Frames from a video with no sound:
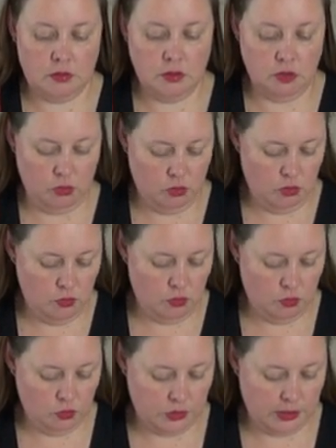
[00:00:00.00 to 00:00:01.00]
Glue
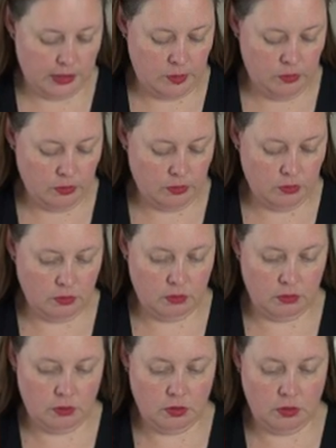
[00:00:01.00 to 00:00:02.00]
or tape
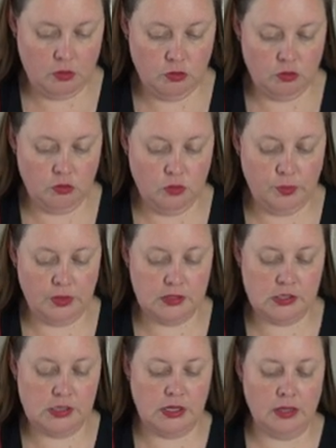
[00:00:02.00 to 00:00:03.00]
the 2
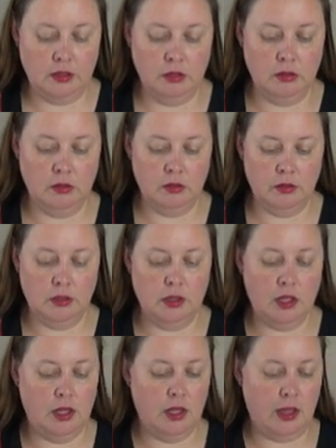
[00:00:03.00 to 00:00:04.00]
bits together
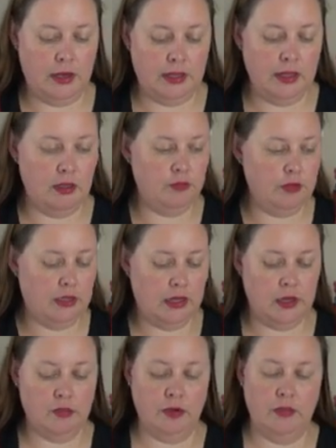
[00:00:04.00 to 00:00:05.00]
and carefully
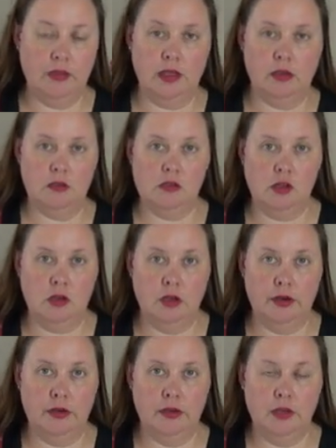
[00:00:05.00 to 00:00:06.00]
cut around the
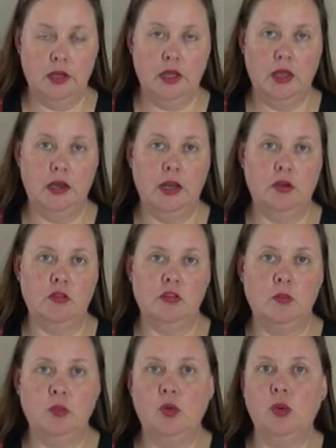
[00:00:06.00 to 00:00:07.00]
outside. Now it's
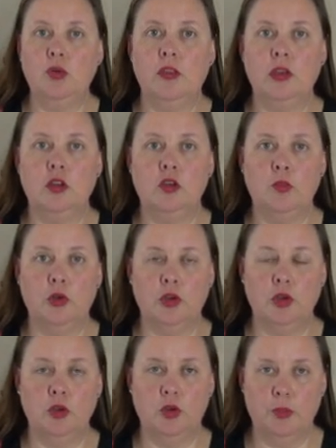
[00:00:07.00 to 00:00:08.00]
important that you're
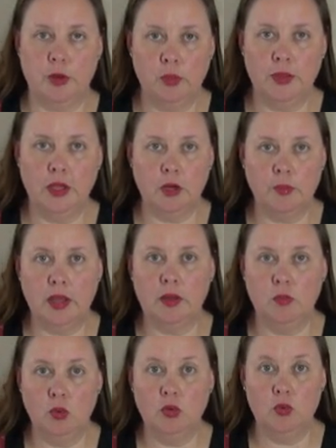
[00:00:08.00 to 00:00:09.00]
probably going to make
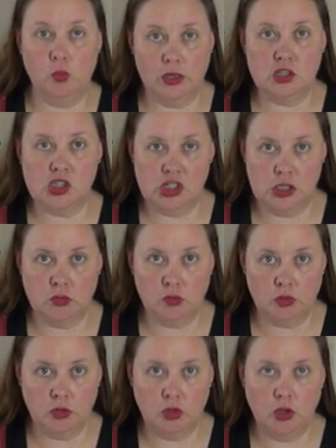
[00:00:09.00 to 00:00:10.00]
more than one
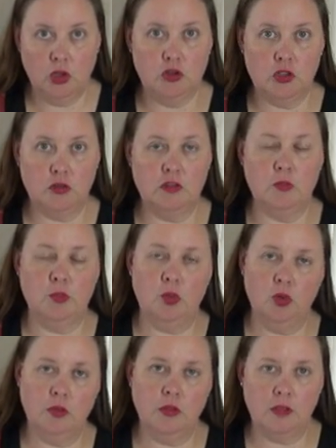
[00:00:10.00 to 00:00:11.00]
shield, so it's
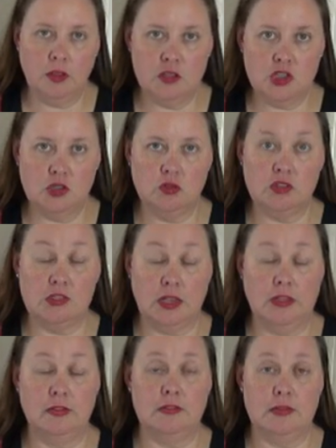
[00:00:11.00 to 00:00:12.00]
important that these shields
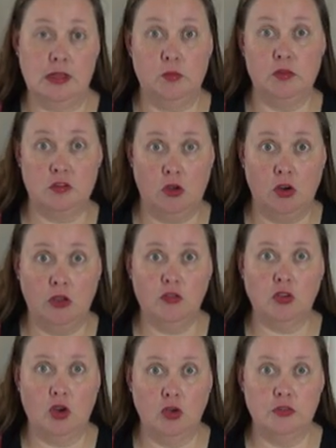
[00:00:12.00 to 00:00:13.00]
stay the same
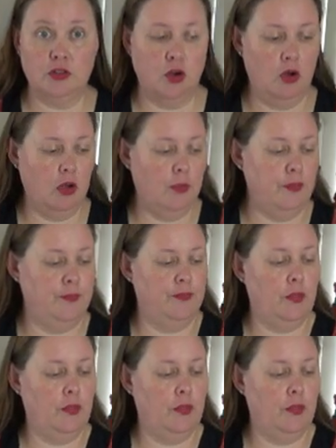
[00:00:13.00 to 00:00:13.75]
size over time.